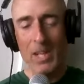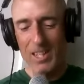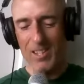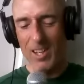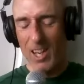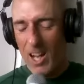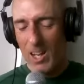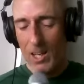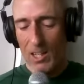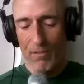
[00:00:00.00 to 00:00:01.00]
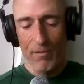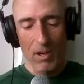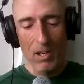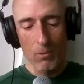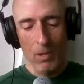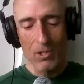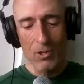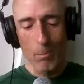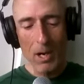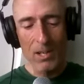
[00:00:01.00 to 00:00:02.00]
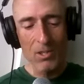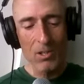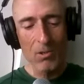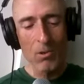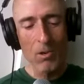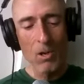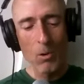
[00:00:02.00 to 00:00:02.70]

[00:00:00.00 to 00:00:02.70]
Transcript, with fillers: it's a lot less fun racing your bicycle